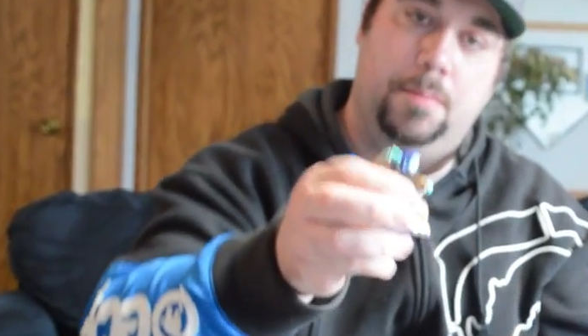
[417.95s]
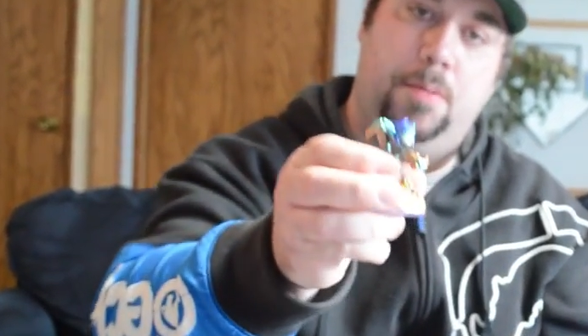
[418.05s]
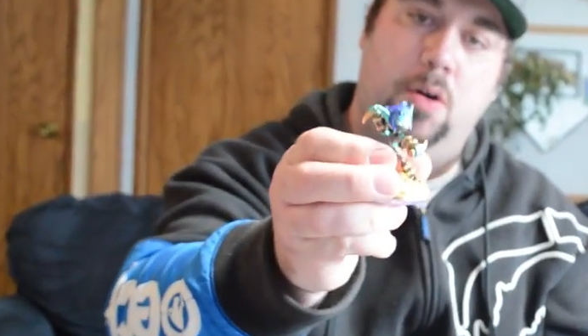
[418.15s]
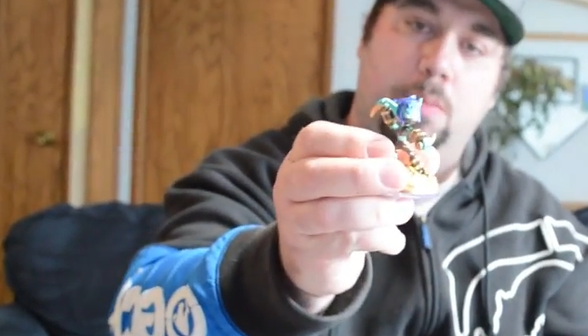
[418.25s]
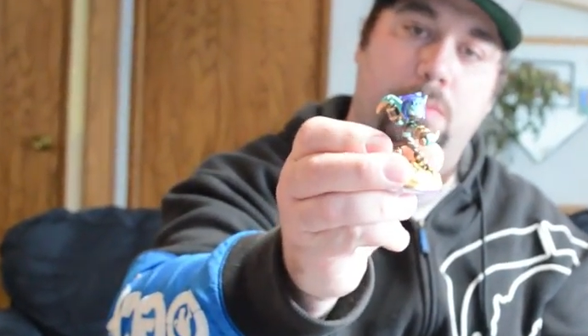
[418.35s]

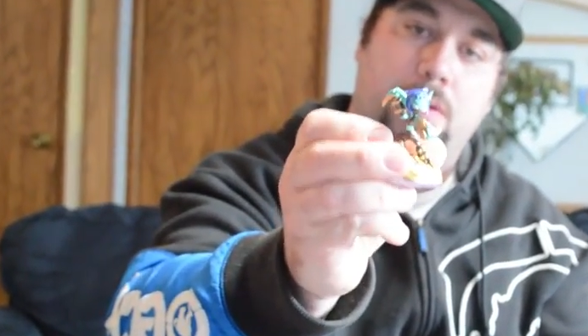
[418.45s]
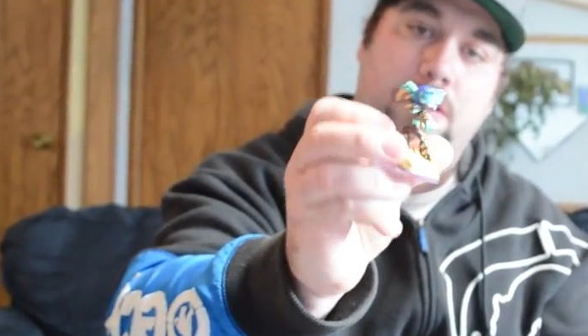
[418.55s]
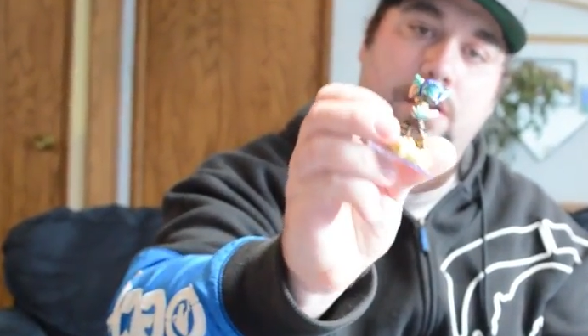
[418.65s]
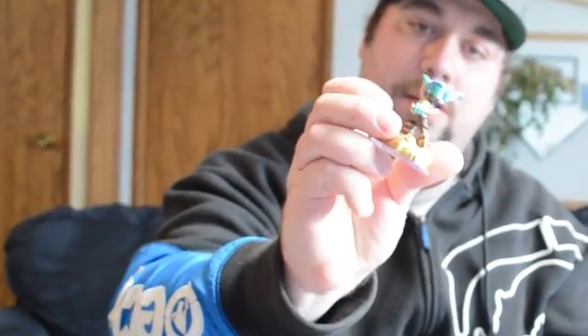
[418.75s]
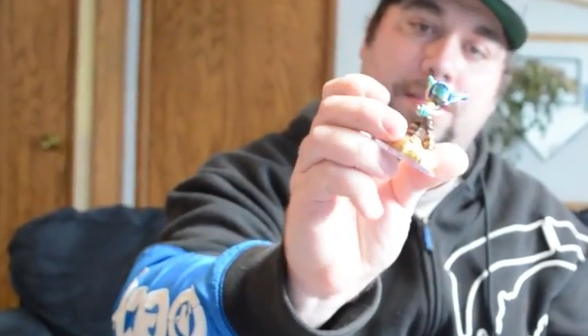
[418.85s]
Boom.
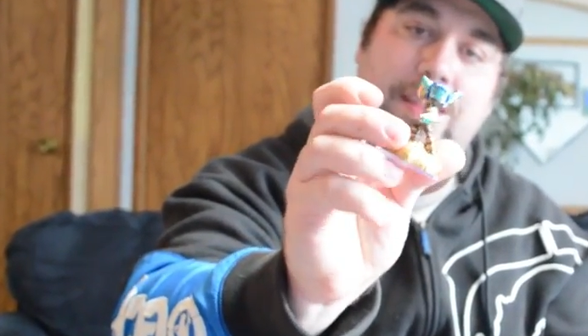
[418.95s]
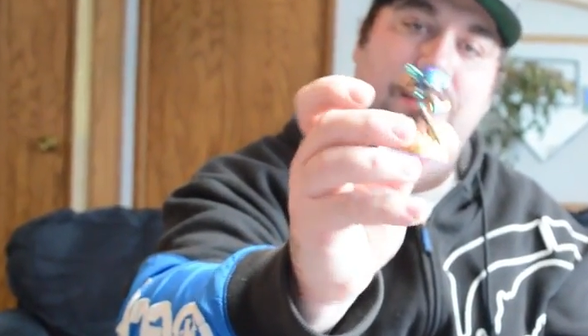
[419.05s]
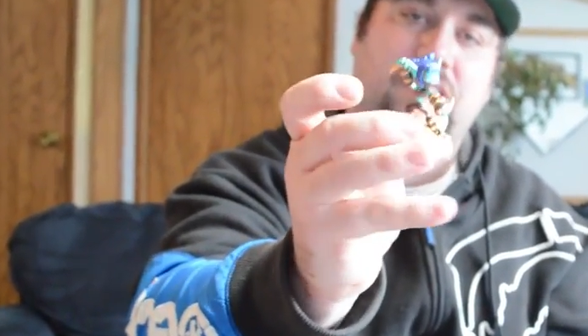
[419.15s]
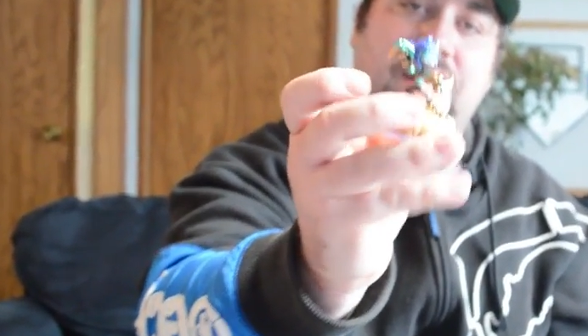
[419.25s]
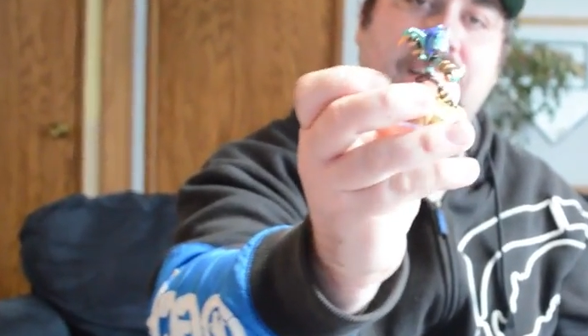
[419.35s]

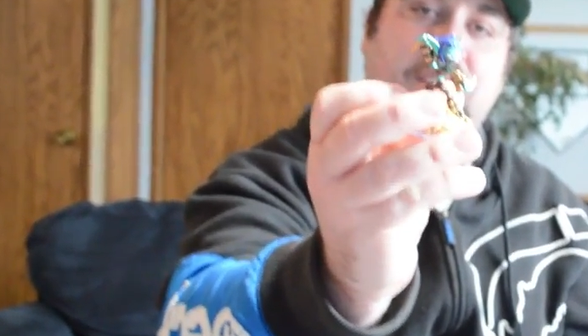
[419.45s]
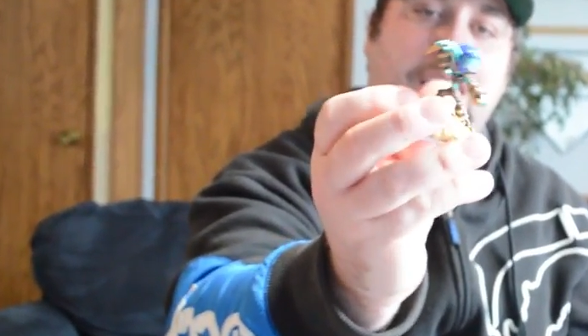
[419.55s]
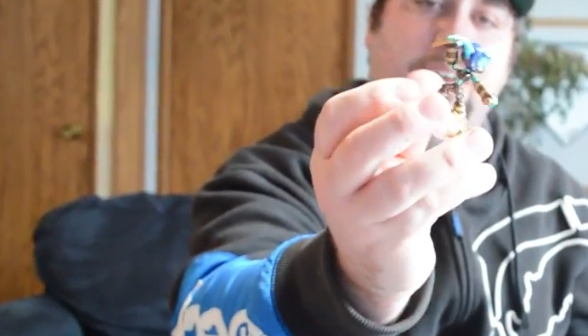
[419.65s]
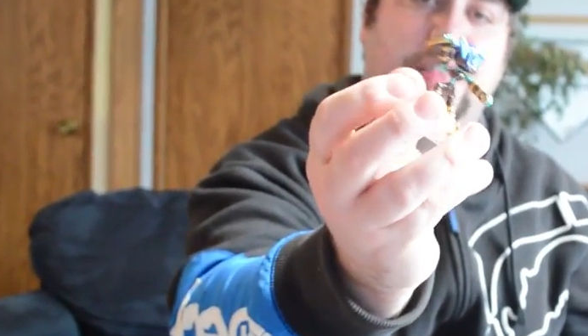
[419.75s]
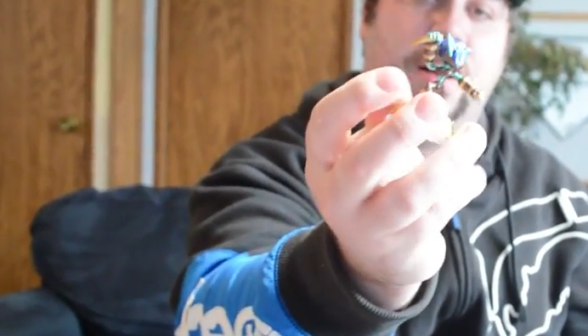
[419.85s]
There's Elite
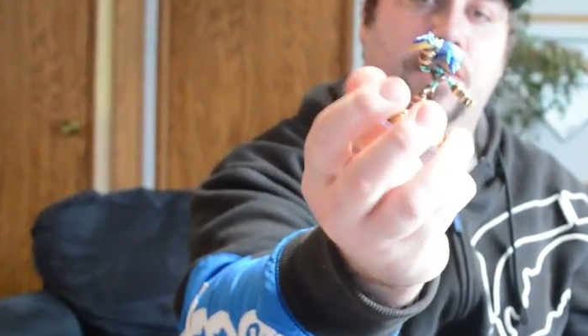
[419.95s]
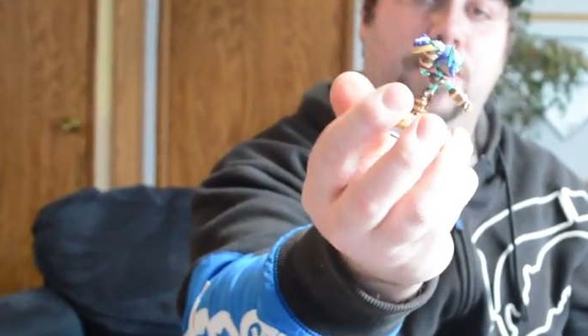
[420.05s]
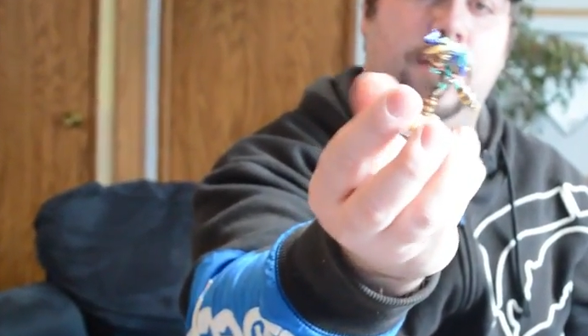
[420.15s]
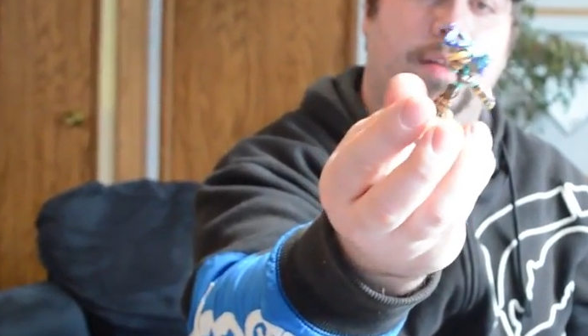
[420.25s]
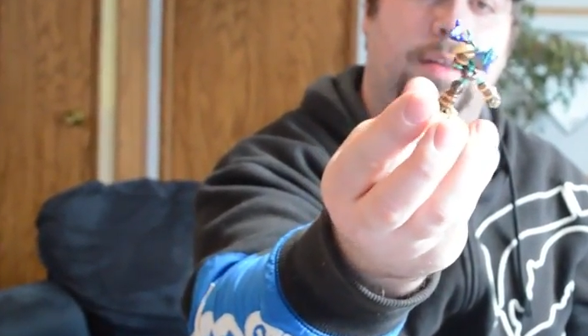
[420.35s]
Stealth Elf.